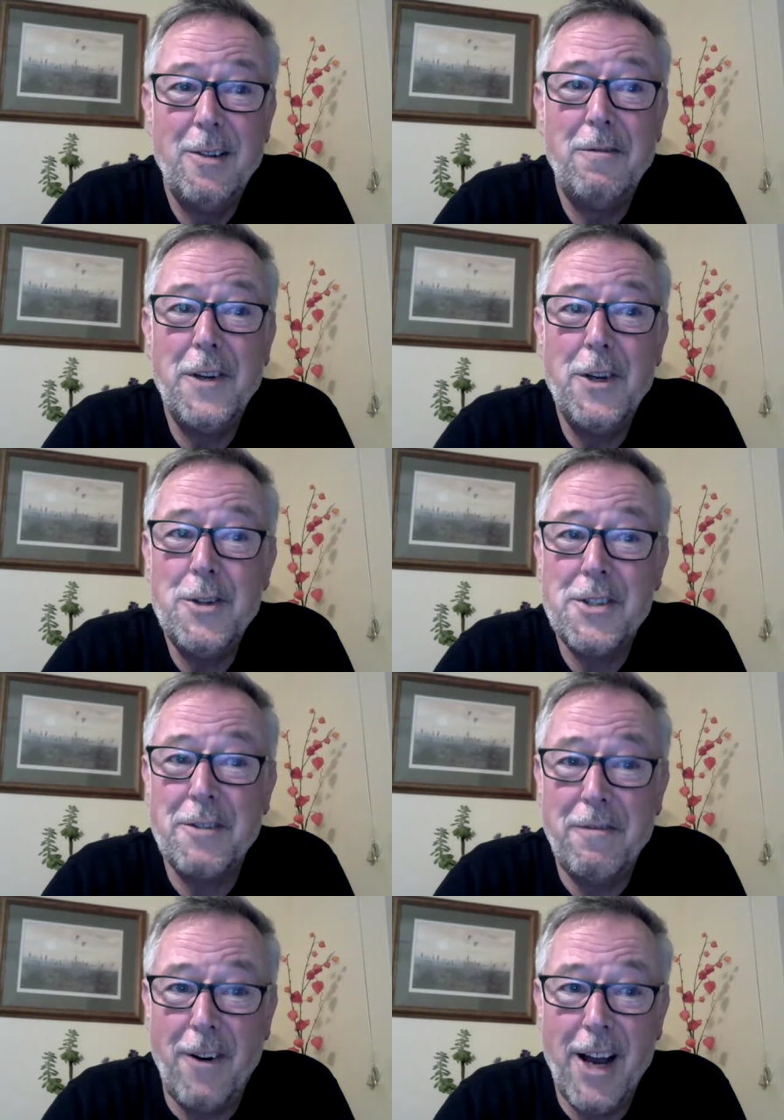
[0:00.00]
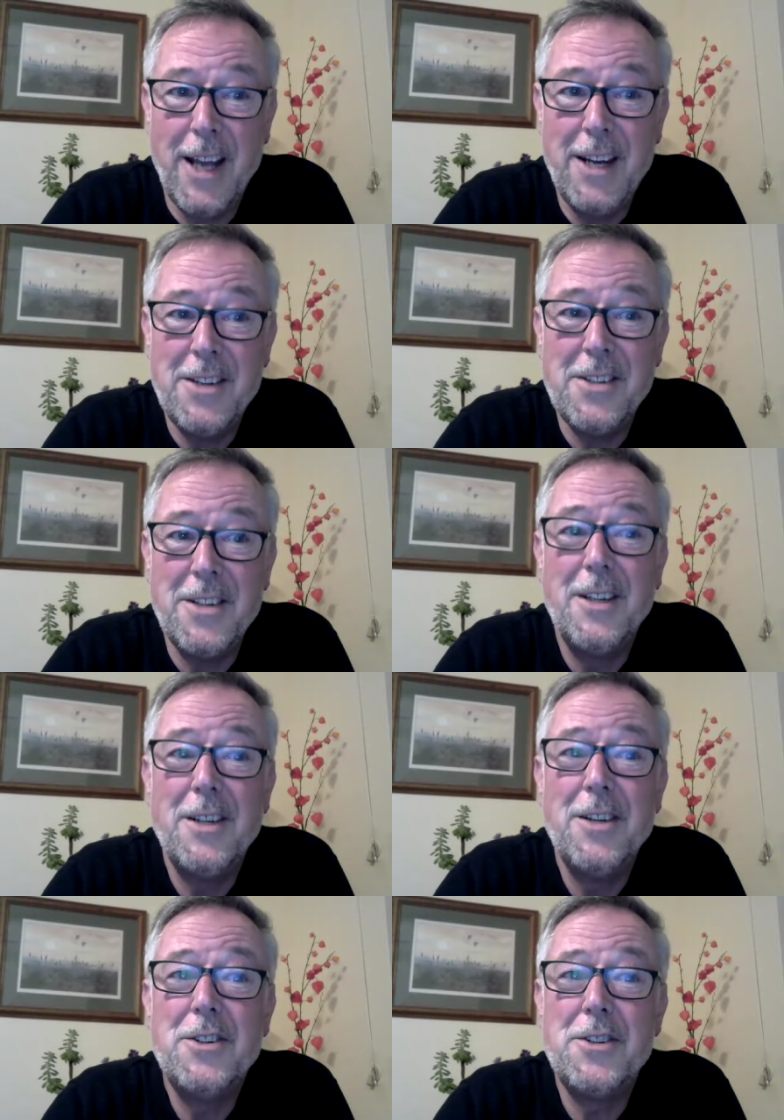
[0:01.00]
for you to find
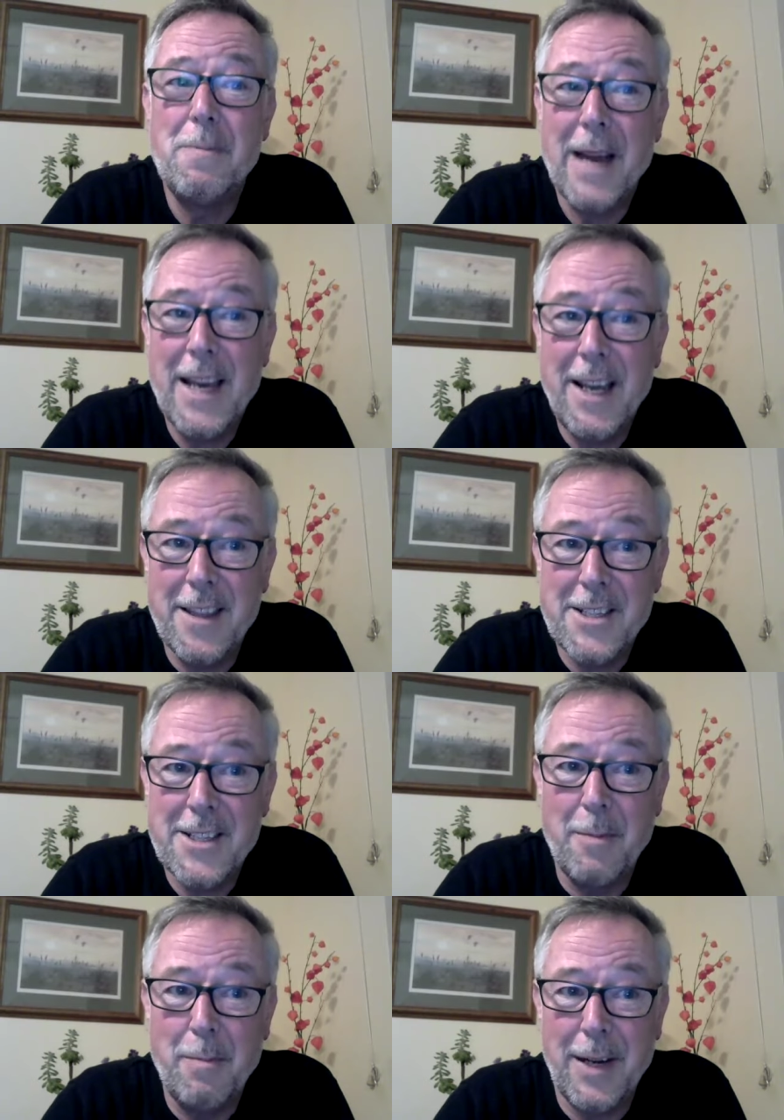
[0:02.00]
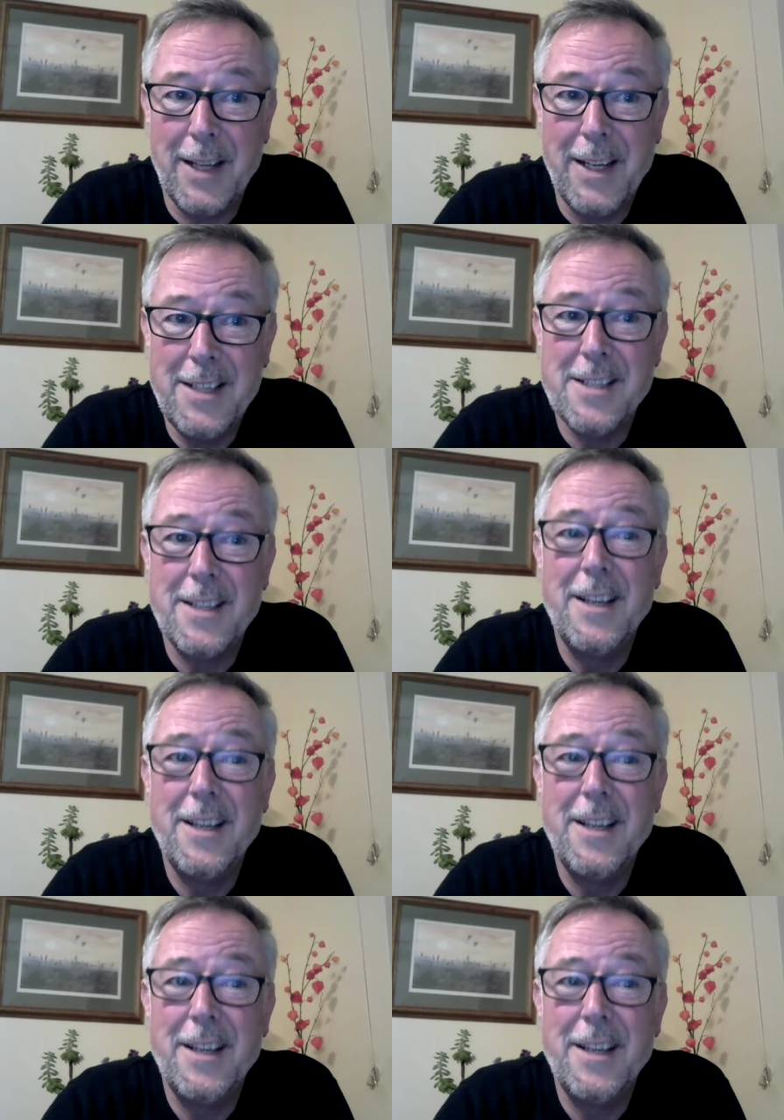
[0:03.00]
to make this complete.